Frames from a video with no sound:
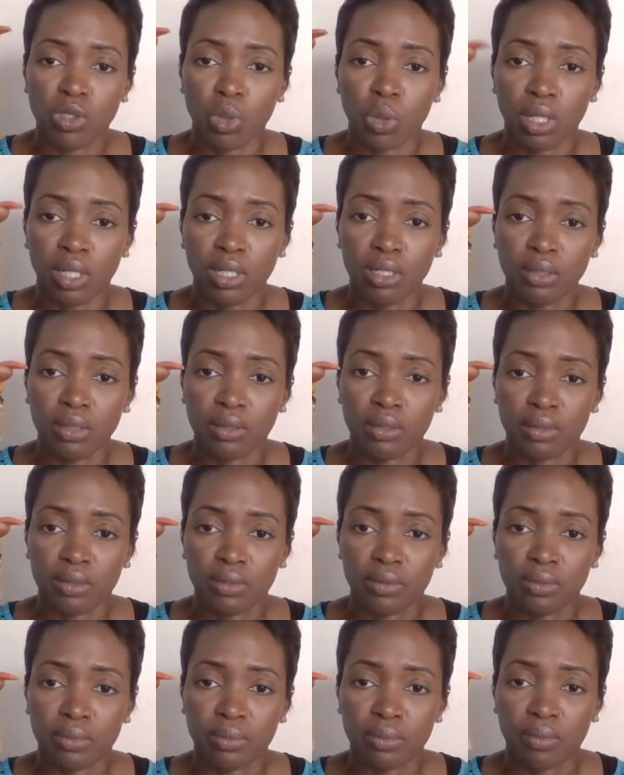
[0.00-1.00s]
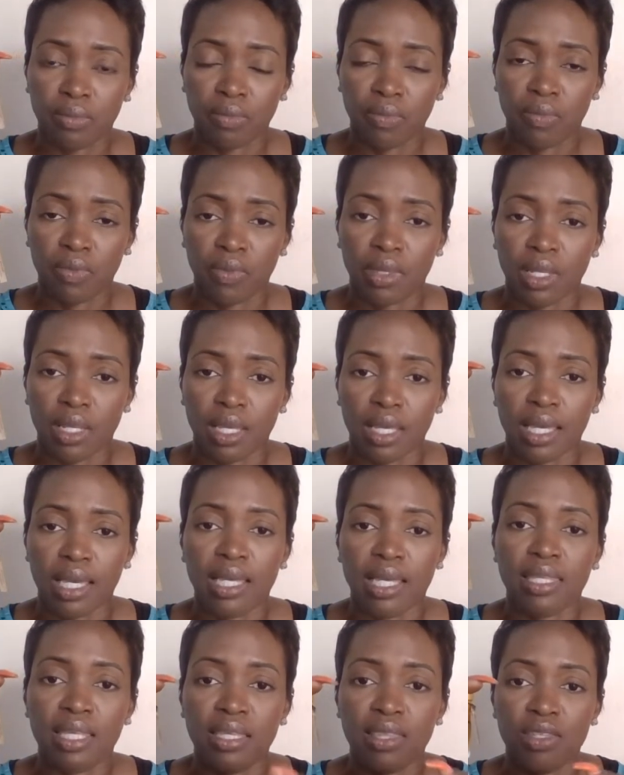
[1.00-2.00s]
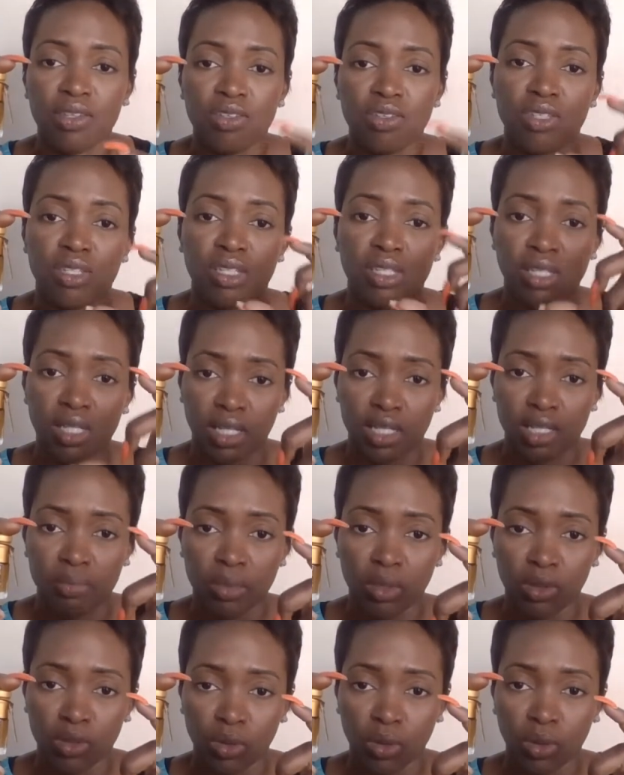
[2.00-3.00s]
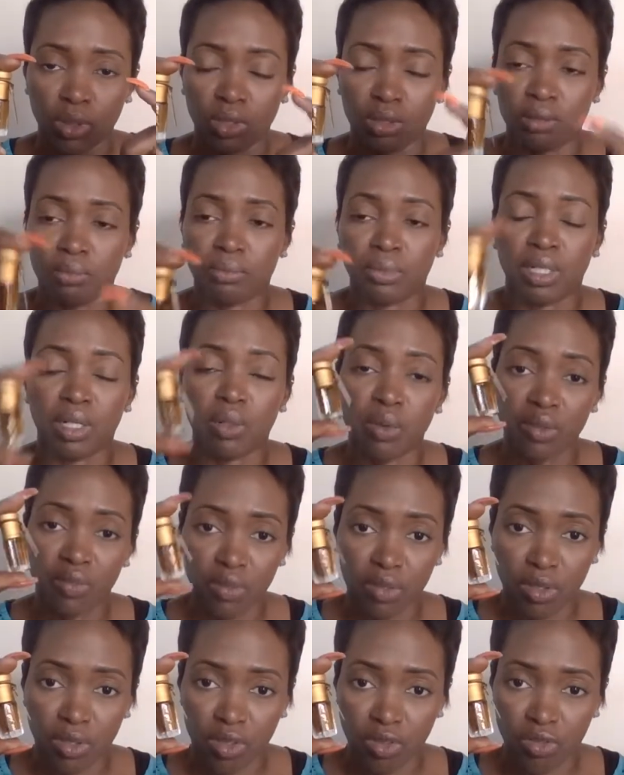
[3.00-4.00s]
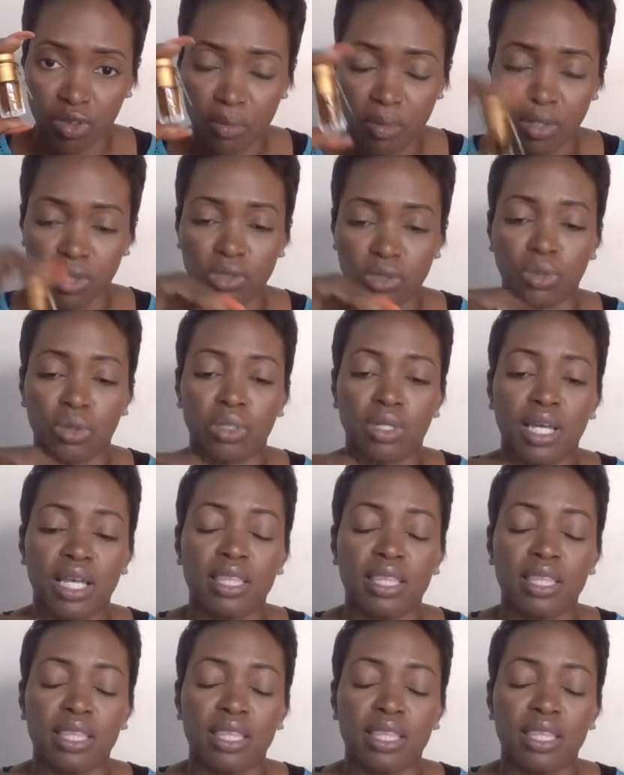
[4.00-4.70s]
taller, and then there's a 6 mil taller, but I went for the 3 mil taller.